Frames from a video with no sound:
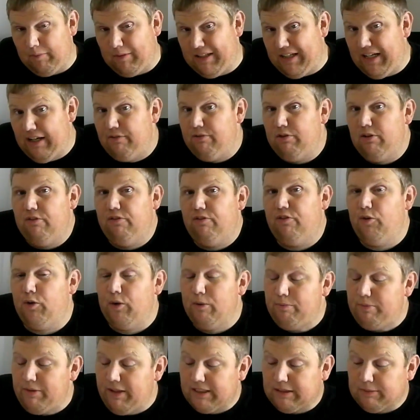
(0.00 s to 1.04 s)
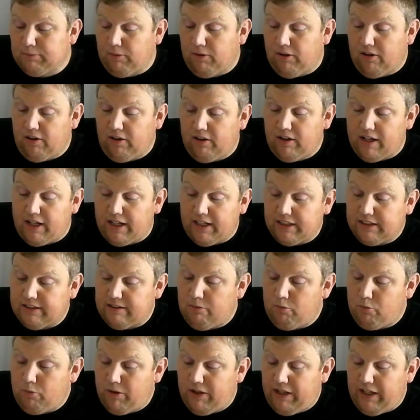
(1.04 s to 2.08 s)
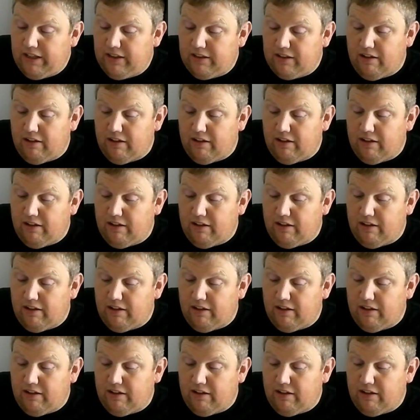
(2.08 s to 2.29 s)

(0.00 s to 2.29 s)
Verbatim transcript: Given them four to Pittsburgh, got them winning,